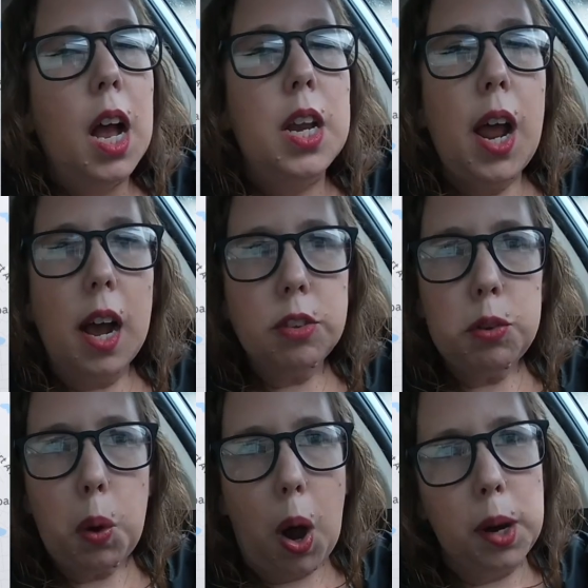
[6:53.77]
not
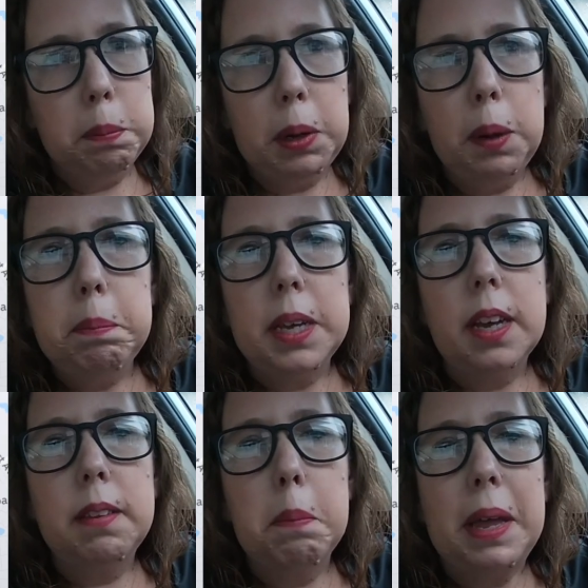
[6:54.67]
too horrible
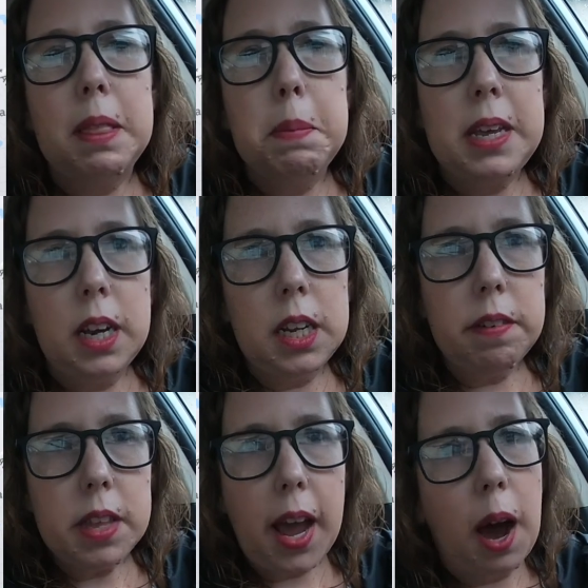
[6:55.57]
because I'm at the beginning
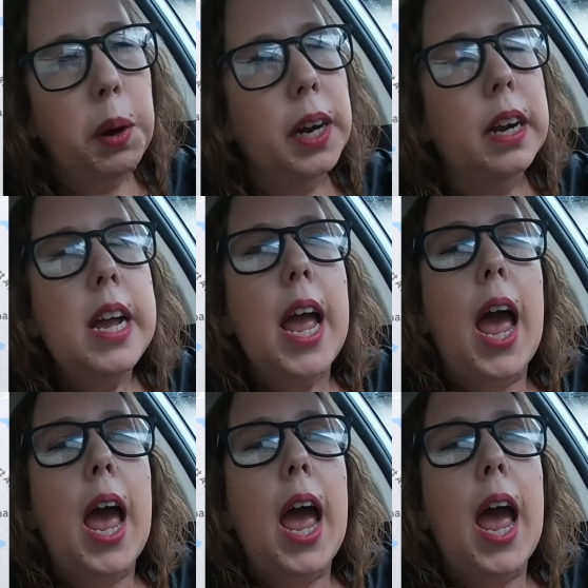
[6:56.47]
of the hour